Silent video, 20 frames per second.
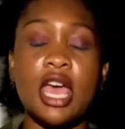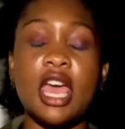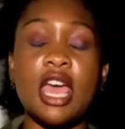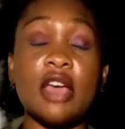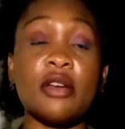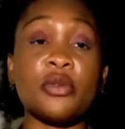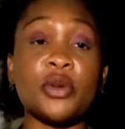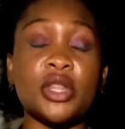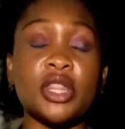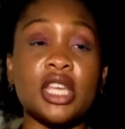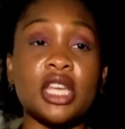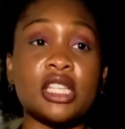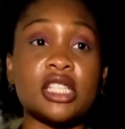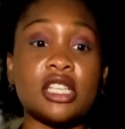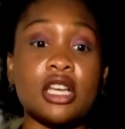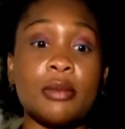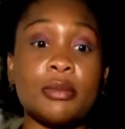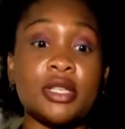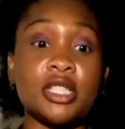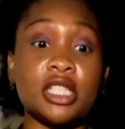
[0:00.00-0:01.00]
Everything's
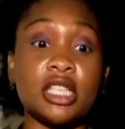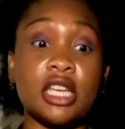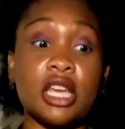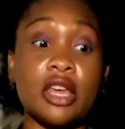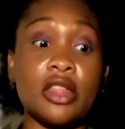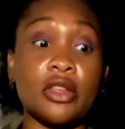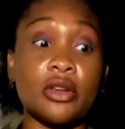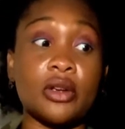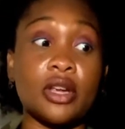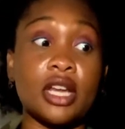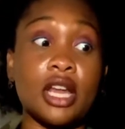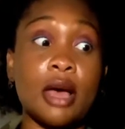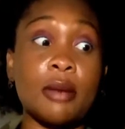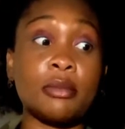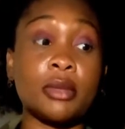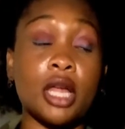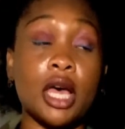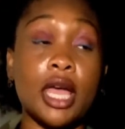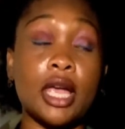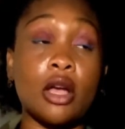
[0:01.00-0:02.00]
coming together and
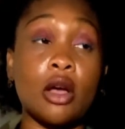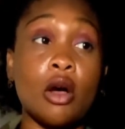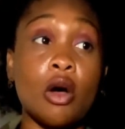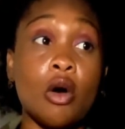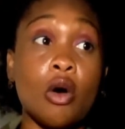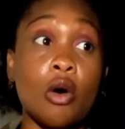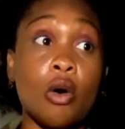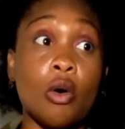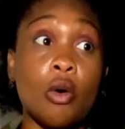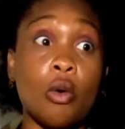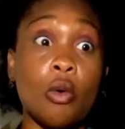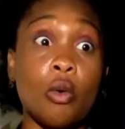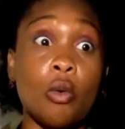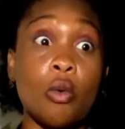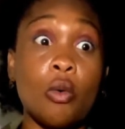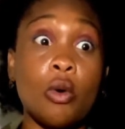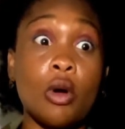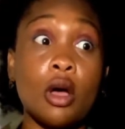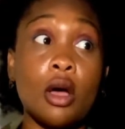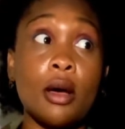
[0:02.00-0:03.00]
I'm like,
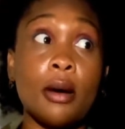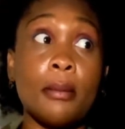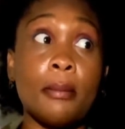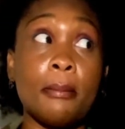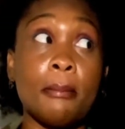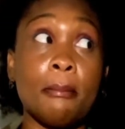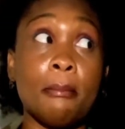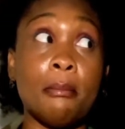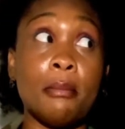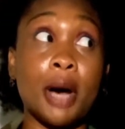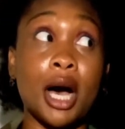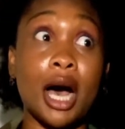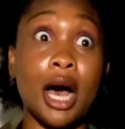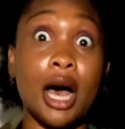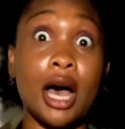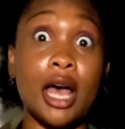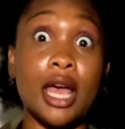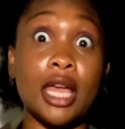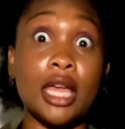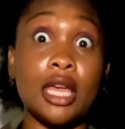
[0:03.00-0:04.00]
oh
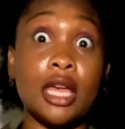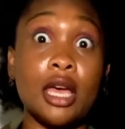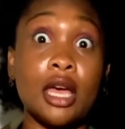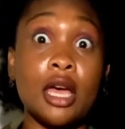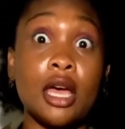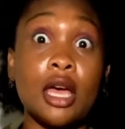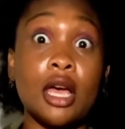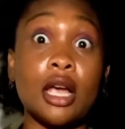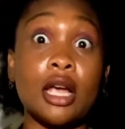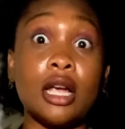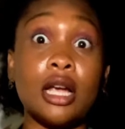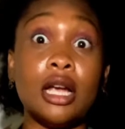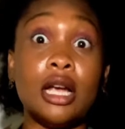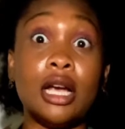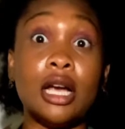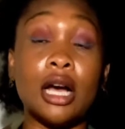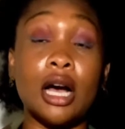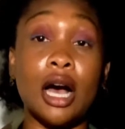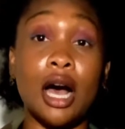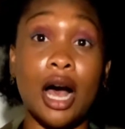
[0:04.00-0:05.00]
my
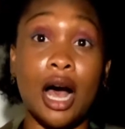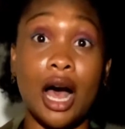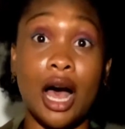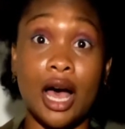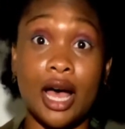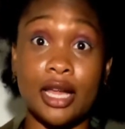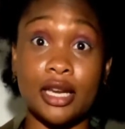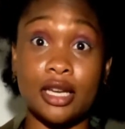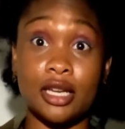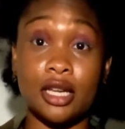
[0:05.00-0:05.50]
God.